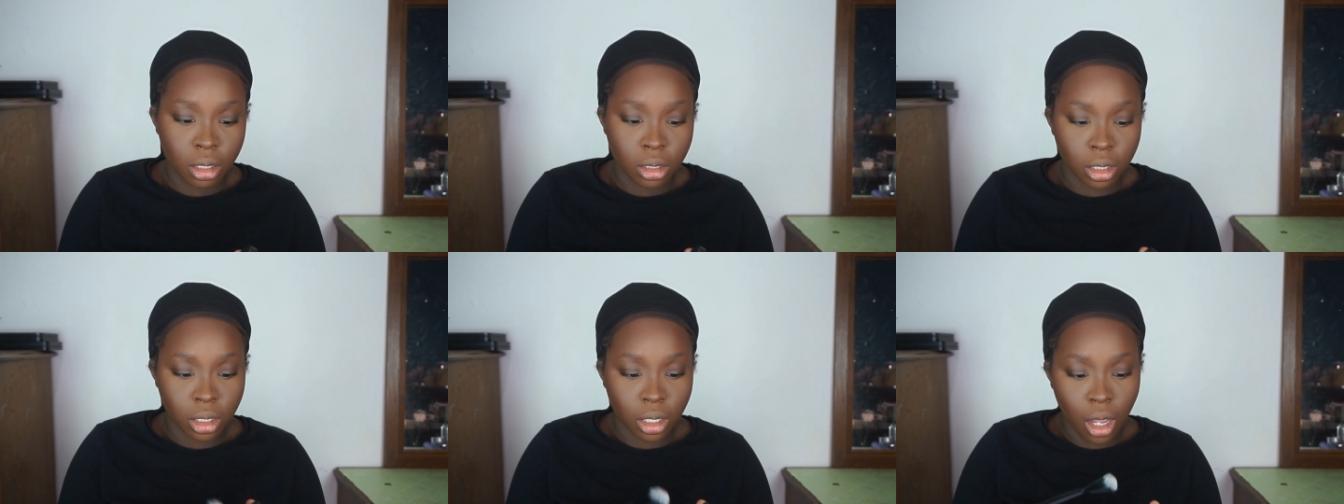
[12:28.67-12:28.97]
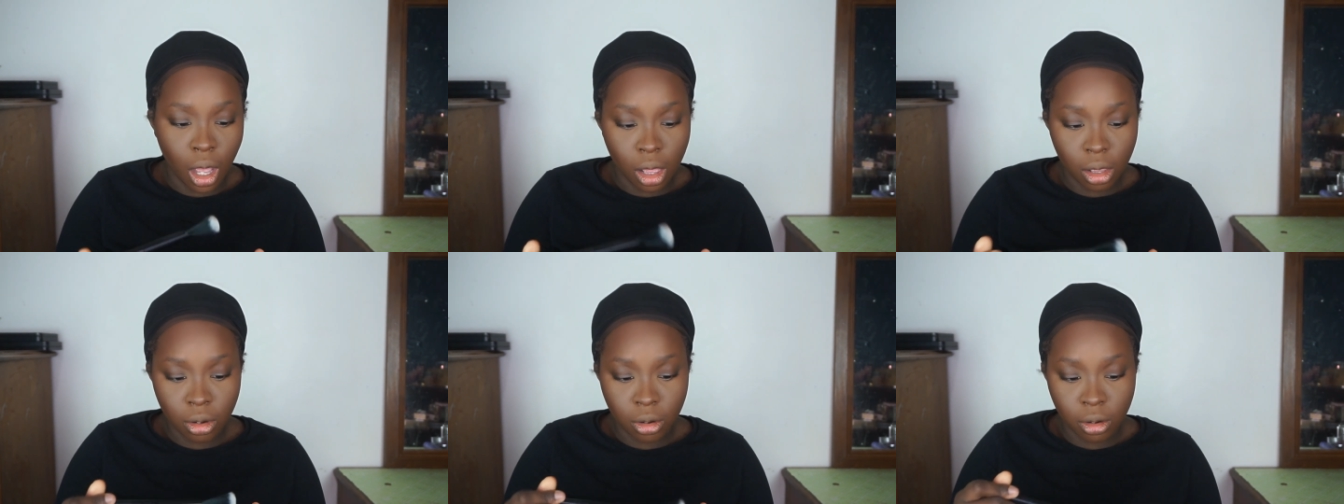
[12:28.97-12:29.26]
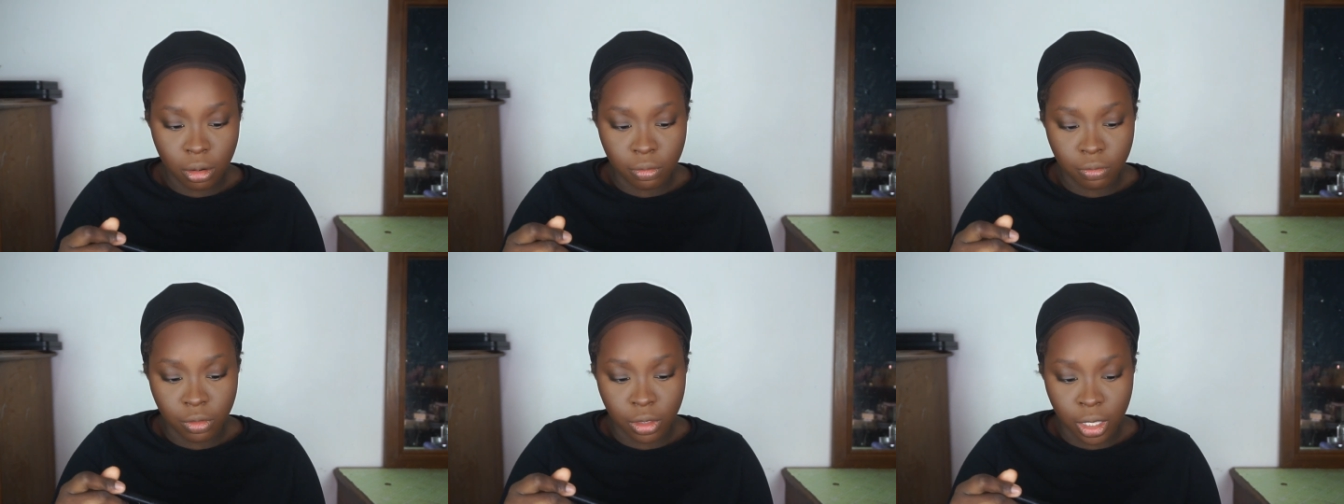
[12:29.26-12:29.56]
The color
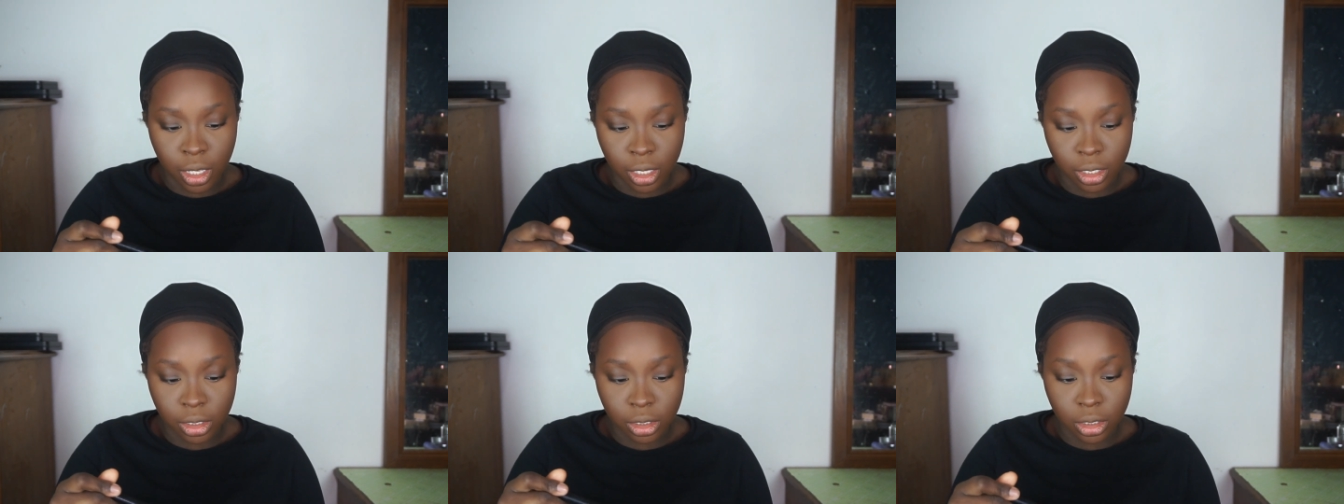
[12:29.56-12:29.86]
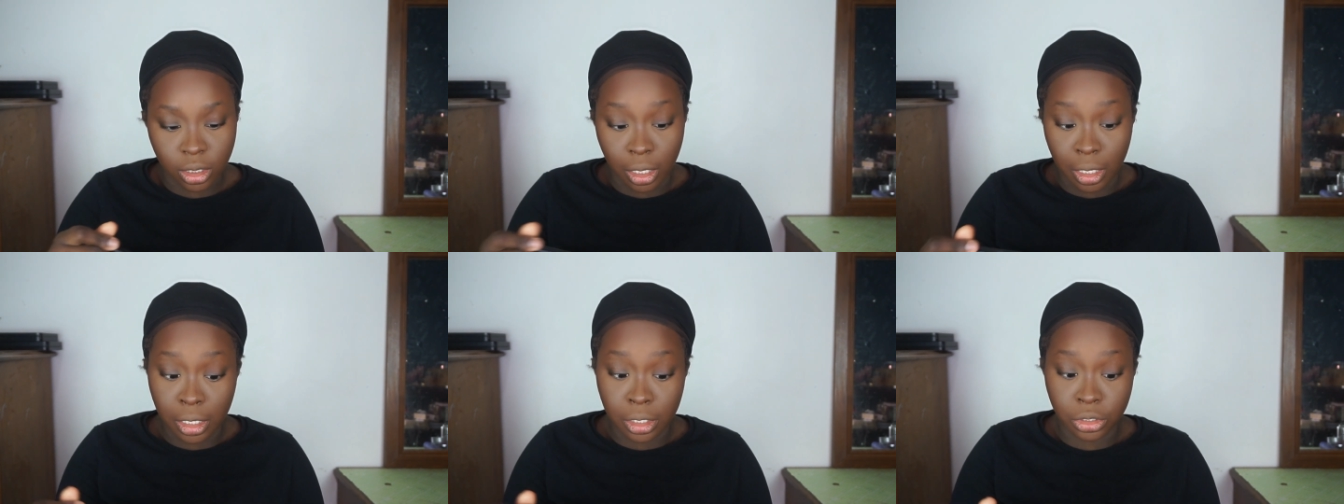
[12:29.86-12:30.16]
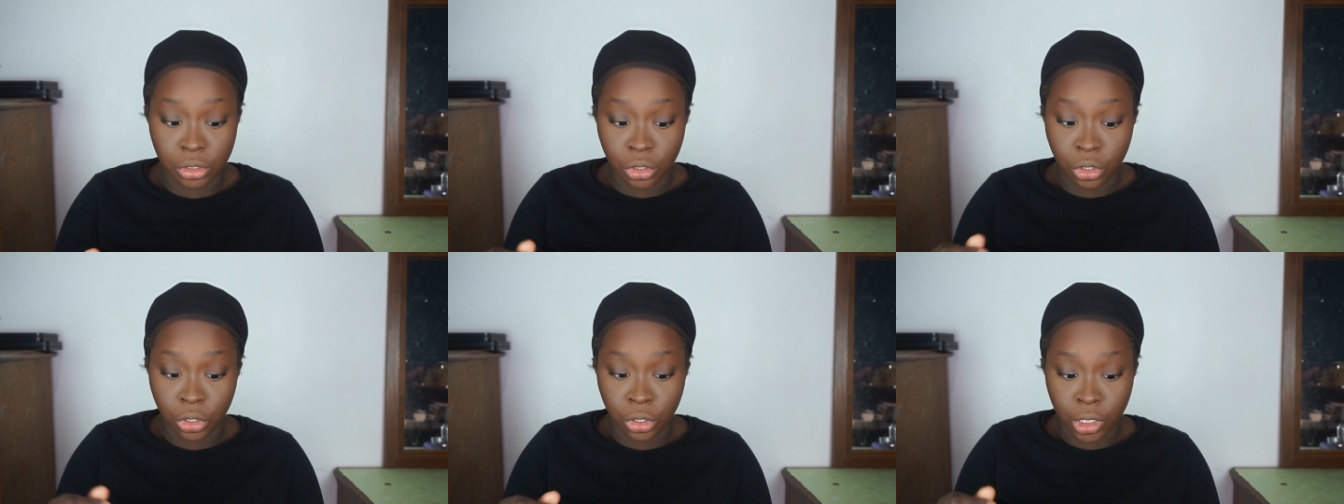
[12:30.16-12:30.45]
of this
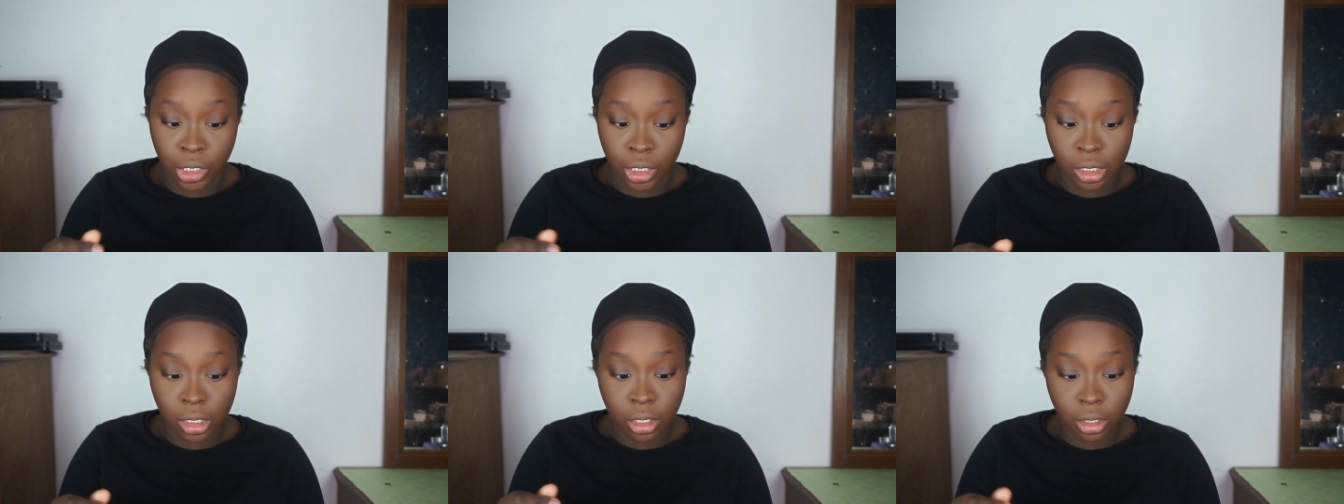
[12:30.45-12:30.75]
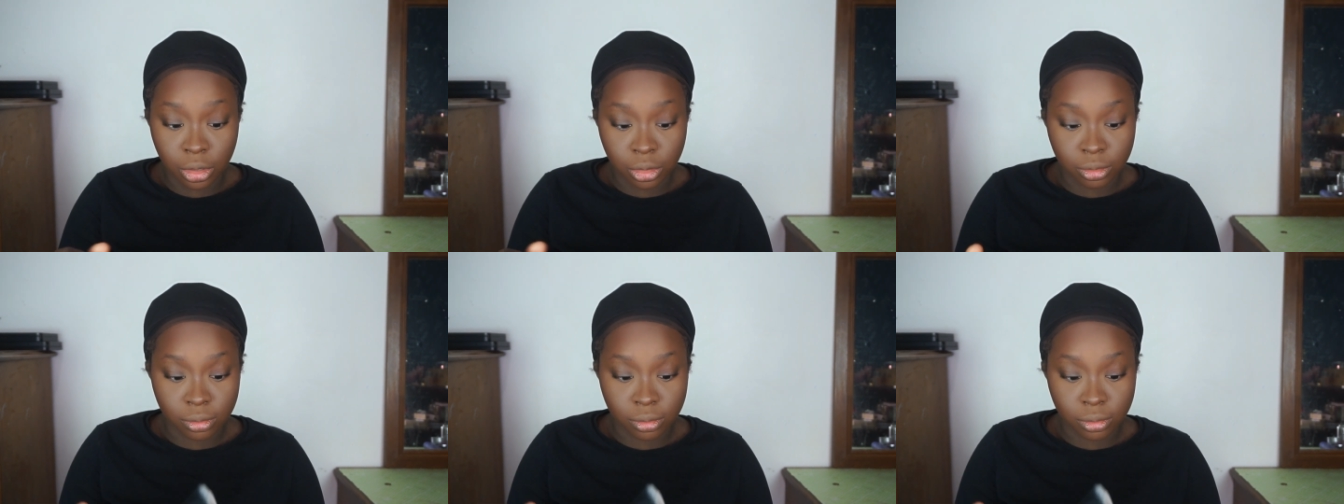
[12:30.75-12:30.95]
is good.